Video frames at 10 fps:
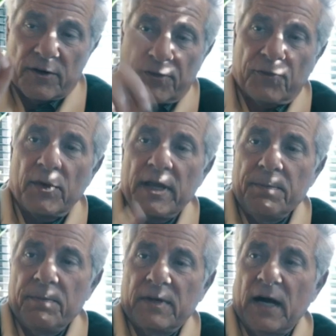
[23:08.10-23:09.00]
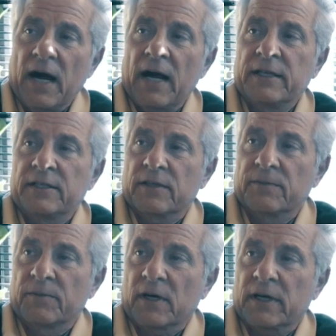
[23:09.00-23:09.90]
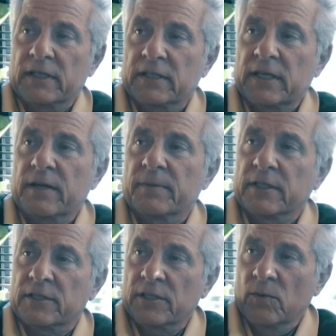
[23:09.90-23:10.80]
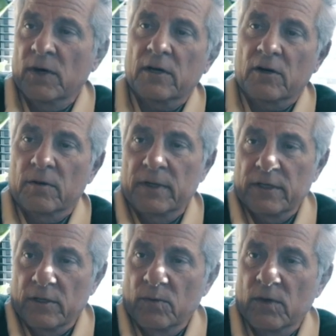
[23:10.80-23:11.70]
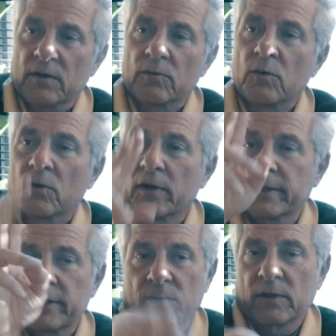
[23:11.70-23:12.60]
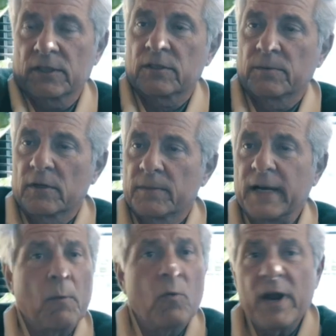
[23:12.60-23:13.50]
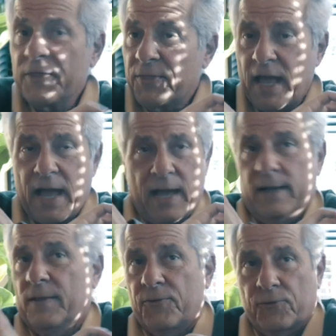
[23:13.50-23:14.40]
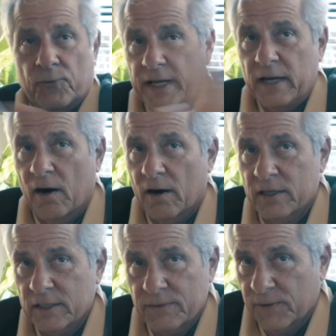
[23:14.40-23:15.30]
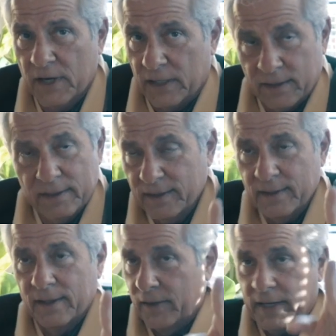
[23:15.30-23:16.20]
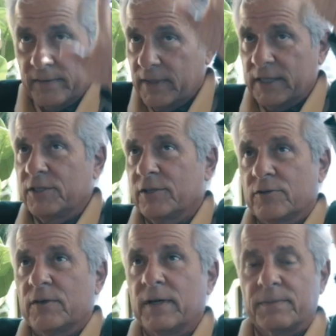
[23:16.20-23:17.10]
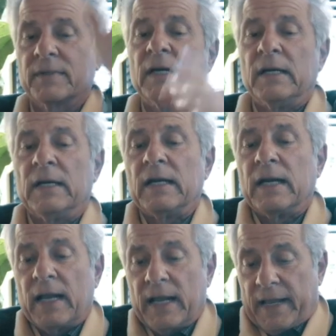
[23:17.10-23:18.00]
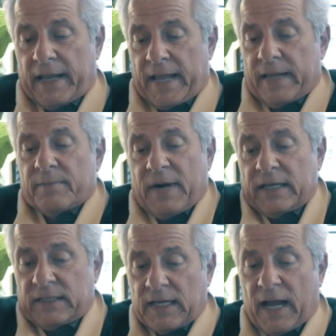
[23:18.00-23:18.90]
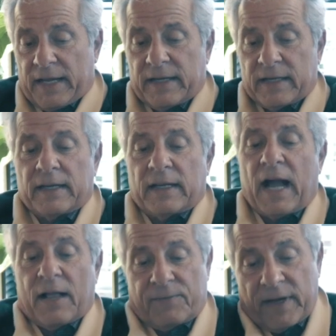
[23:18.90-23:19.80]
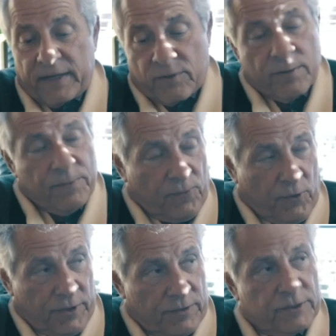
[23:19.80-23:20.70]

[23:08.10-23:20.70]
are three kinds of market segments, you want urban, you want rural, and you want suburban, with 3 cars in front. Okay, if that's your trip, in my site, I'll find room for you.